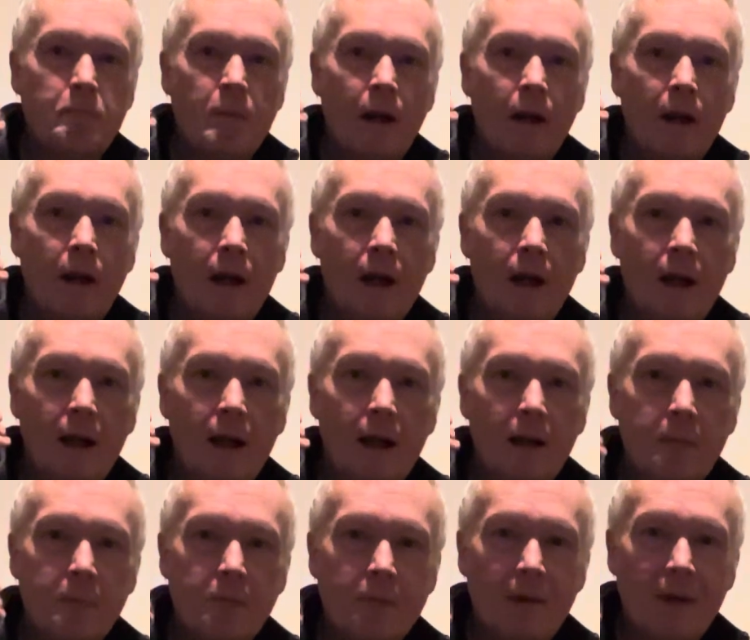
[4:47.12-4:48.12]

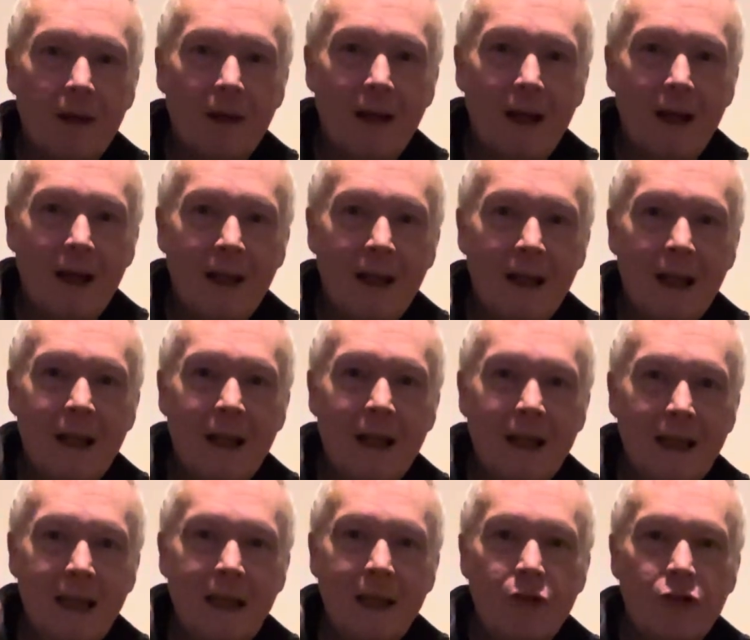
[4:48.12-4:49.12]
At
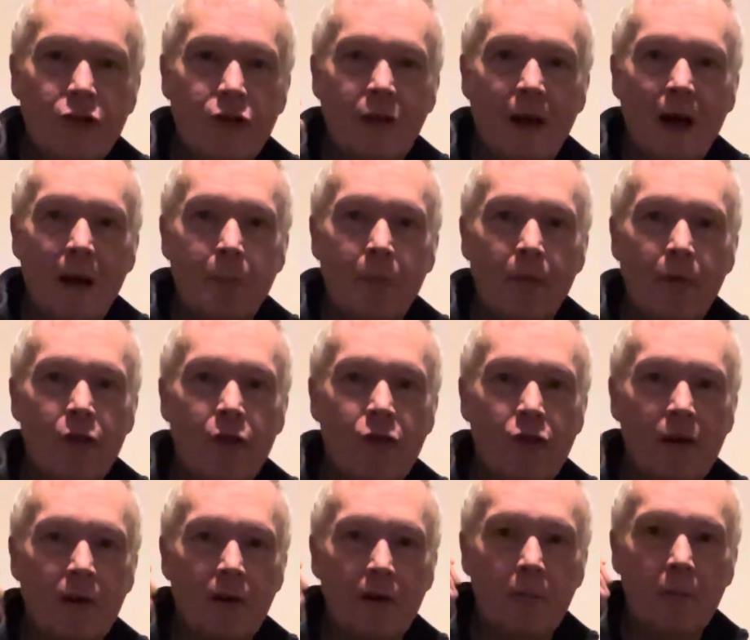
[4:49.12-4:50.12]
each tap of the
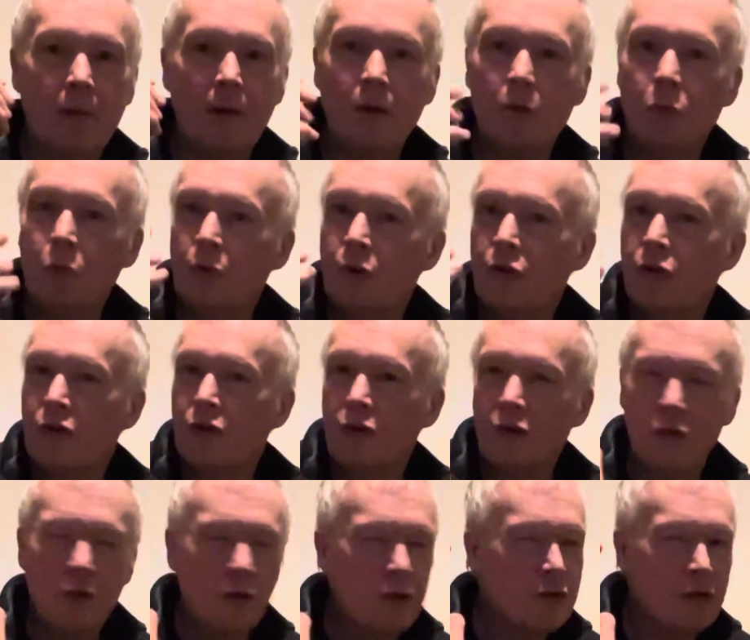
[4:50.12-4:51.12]
cymbal you
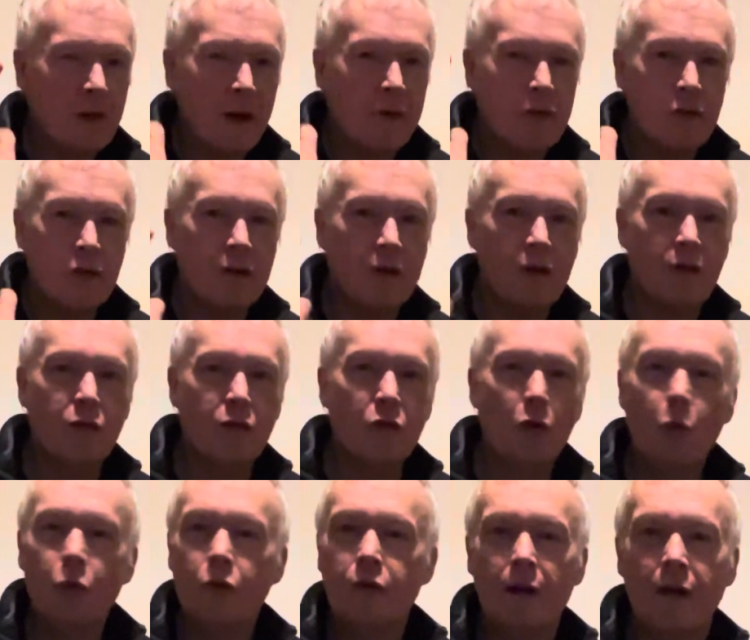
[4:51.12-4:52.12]
could just
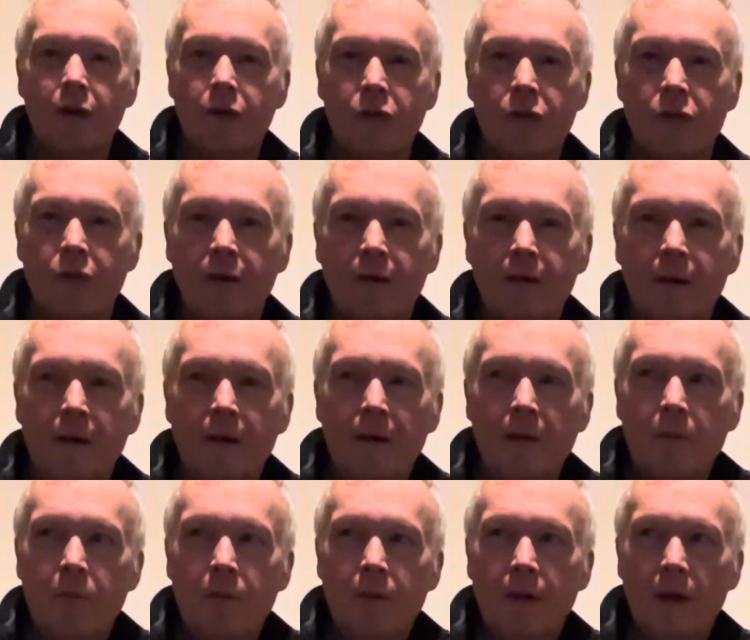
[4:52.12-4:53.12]
notice
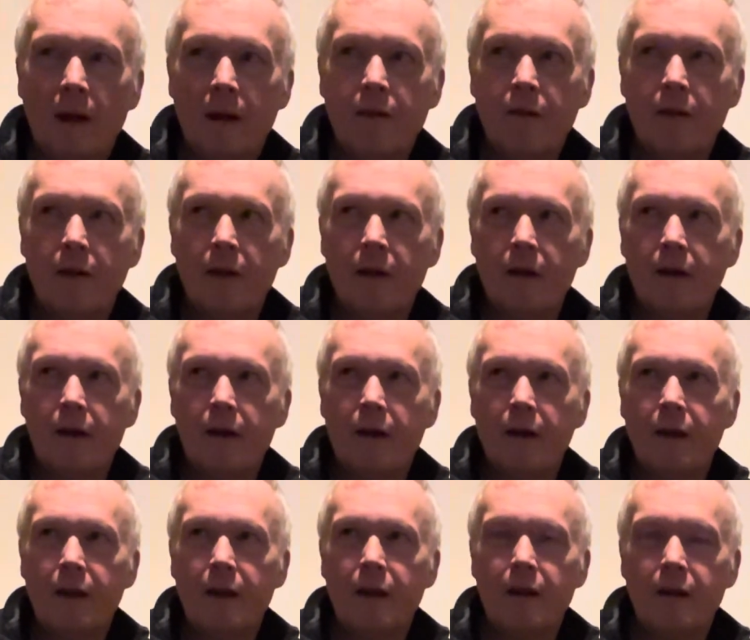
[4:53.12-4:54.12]
that
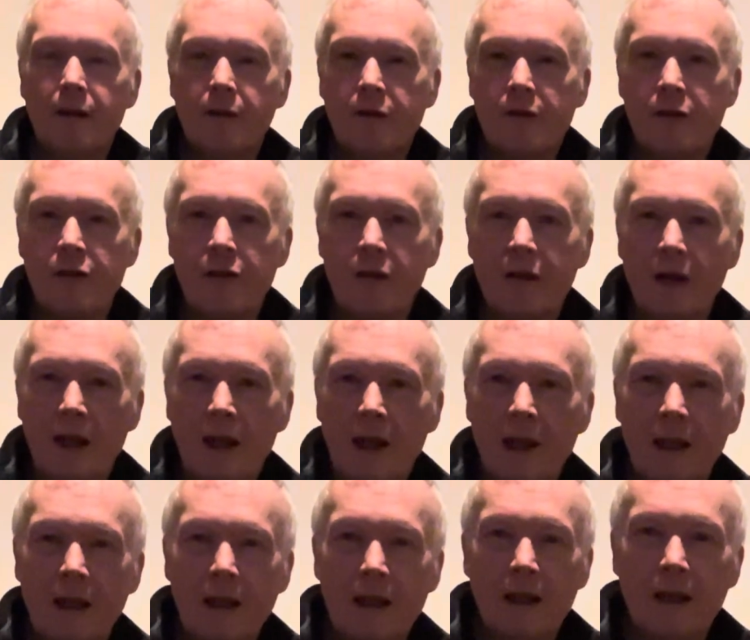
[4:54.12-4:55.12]

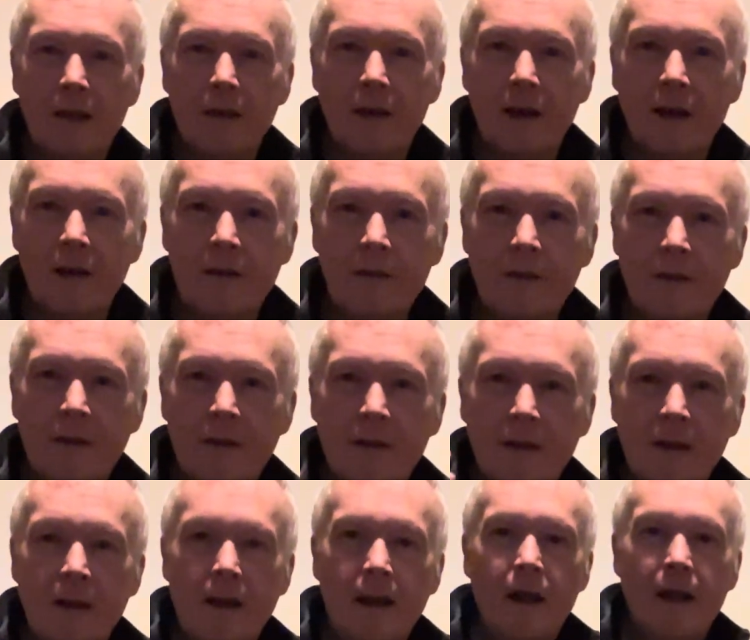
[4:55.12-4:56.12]
sustain, and that
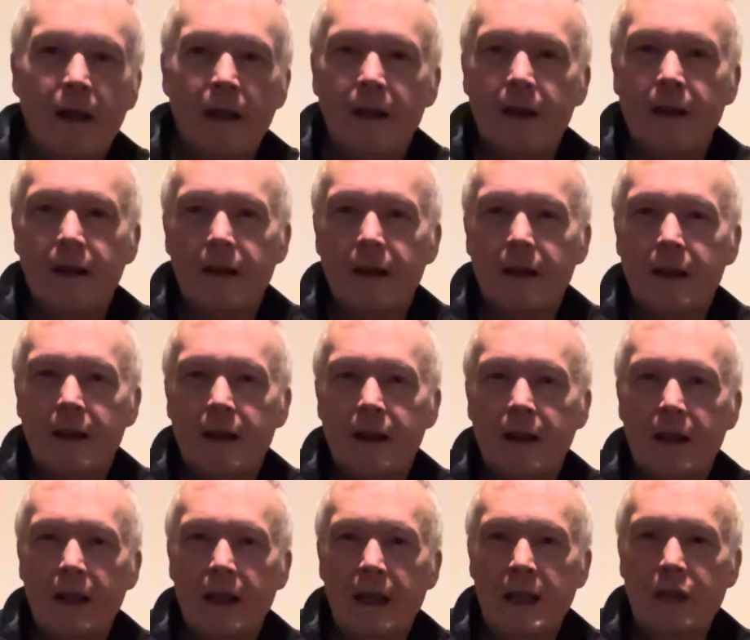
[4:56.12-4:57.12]

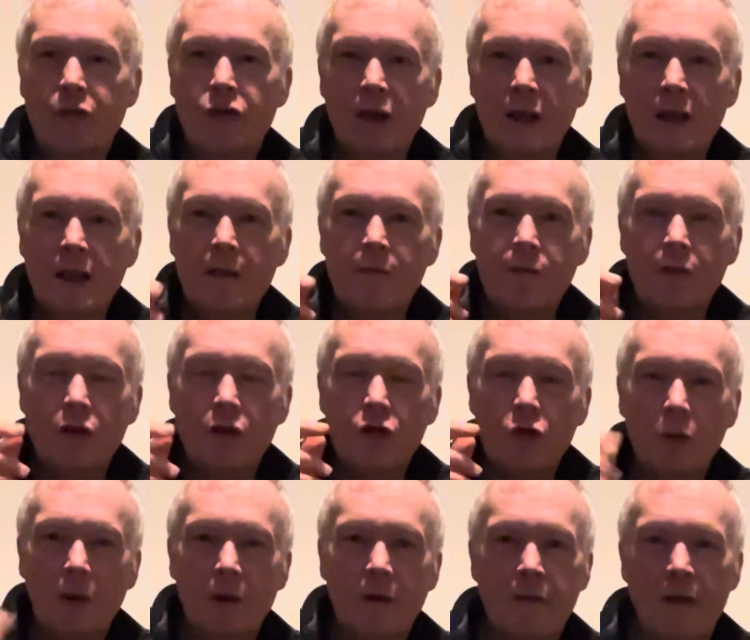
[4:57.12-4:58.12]
each
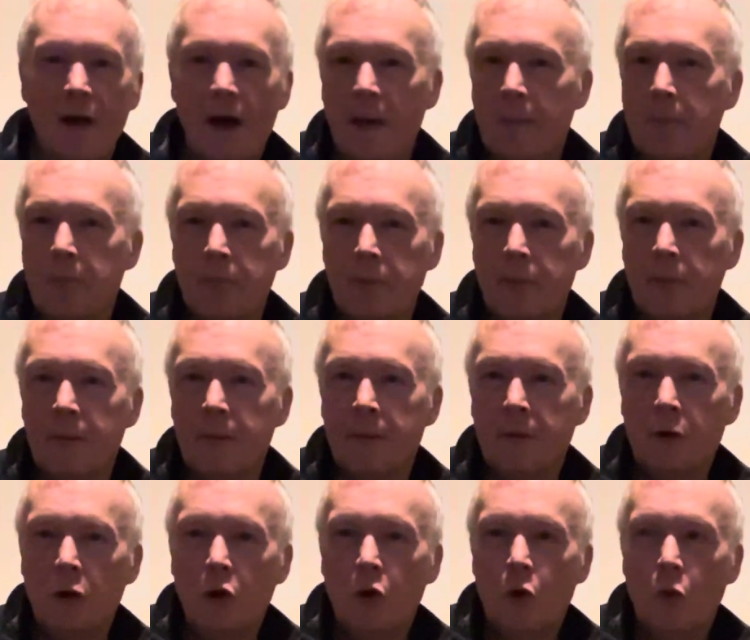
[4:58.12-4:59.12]
individual tap
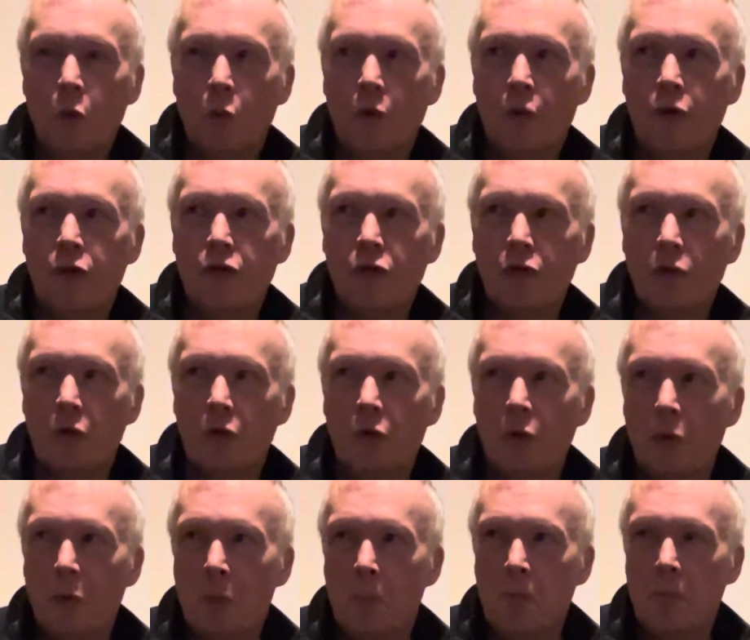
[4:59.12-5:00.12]
was
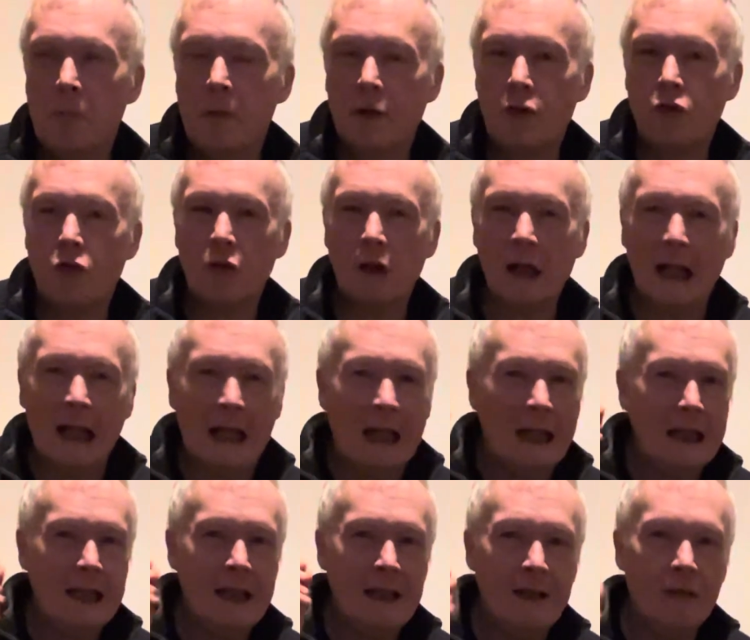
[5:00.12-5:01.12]
much
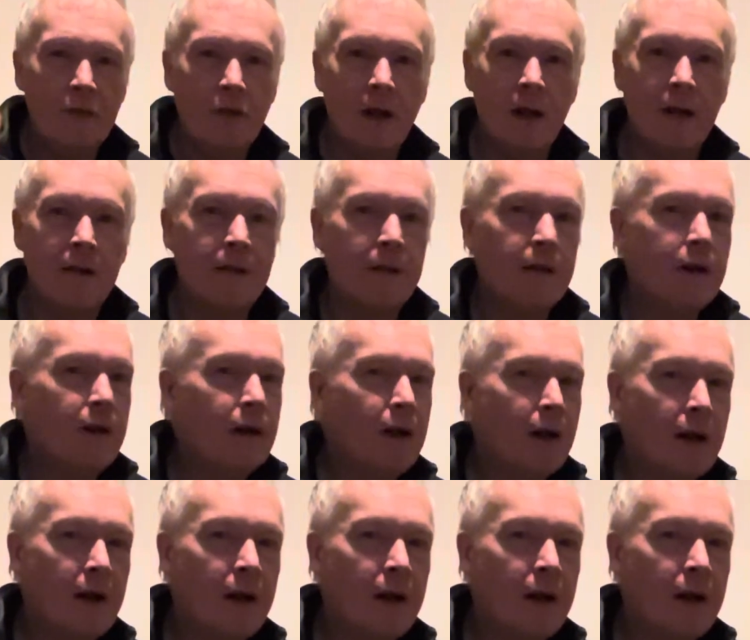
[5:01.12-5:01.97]
clearer And